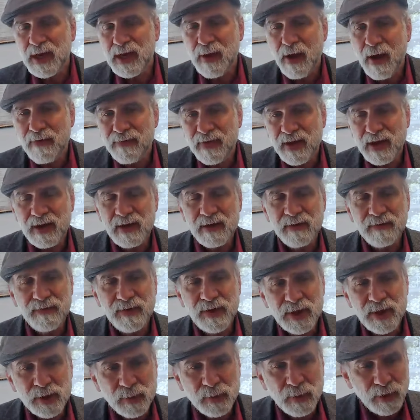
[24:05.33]
when you have
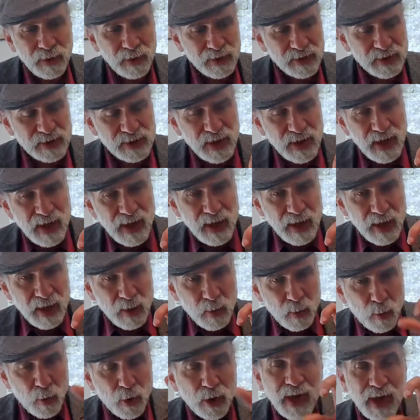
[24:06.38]
individuals
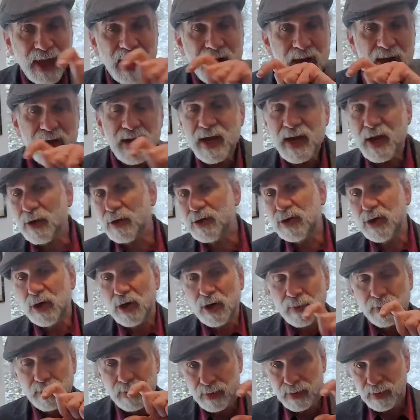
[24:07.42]
working in a near
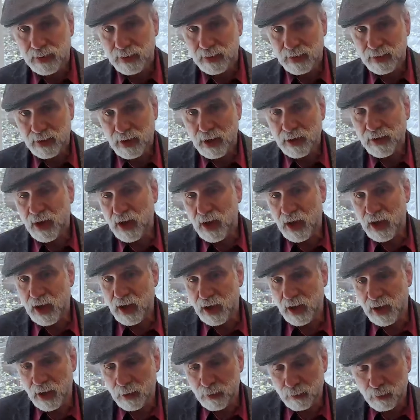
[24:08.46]
term
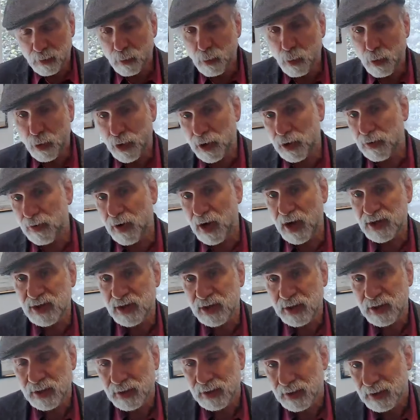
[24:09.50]
uh, reward
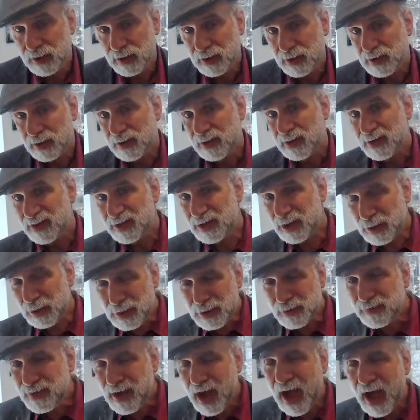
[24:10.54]
horizon. So
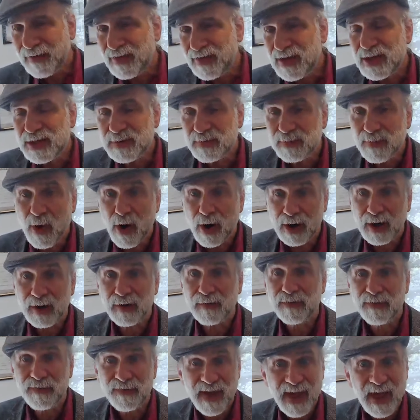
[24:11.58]
you've got these
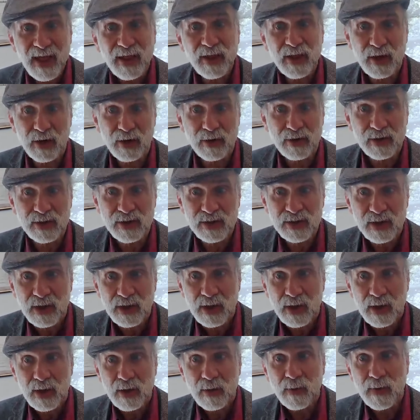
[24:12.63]
market failures
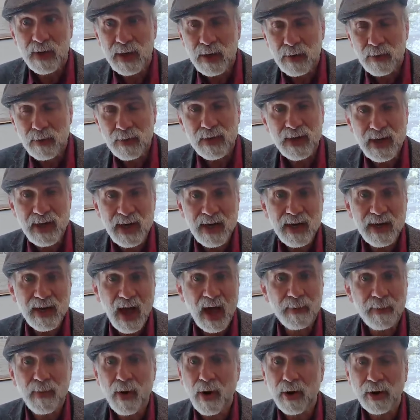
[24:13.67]
where you need
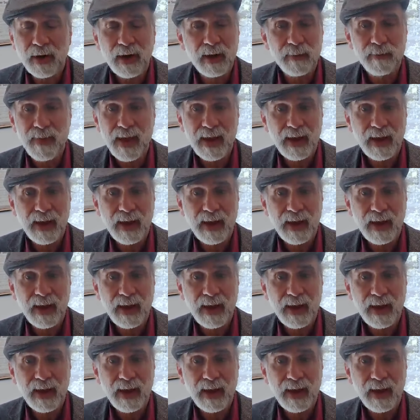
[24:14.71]
non market